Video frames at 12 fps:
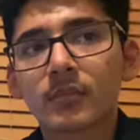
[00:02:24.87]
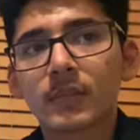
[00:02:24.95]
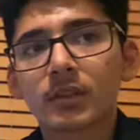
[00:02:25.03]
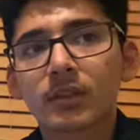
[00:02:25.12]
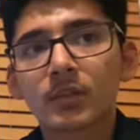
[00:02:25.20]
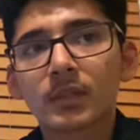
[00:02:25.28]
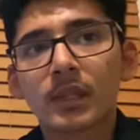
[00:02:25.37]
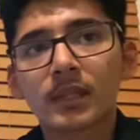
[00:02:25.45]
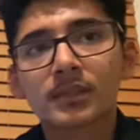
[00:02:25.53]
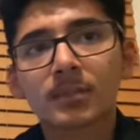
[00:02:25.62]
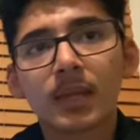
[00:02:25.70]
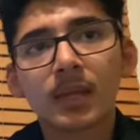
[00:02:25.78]
3 Guys in
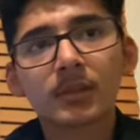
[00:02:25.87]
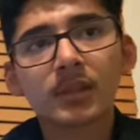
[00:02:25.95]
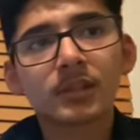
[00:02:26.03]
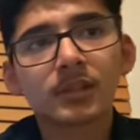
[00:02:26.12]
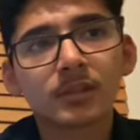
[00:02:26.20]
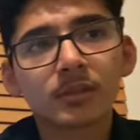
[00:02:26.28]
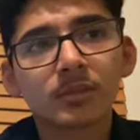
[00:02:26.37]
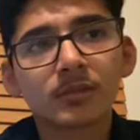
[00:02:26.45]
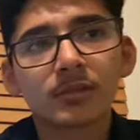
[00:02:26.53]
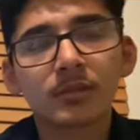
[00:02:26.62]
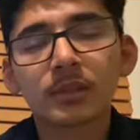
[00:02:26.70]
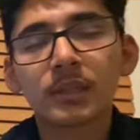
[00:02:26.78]
Miami Cook Cuban
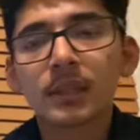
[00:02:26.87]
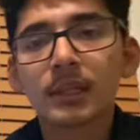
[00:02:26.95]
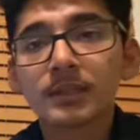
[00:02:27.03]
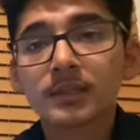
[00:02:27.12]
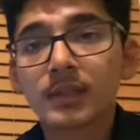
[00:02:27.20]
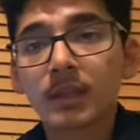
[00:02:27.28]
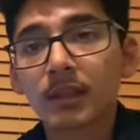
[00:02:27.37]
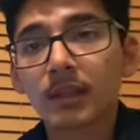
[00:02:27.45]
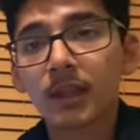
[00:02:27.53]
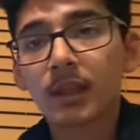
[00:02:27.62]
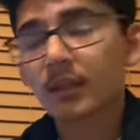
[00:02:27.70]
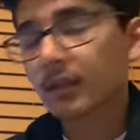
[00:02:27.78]
Food state that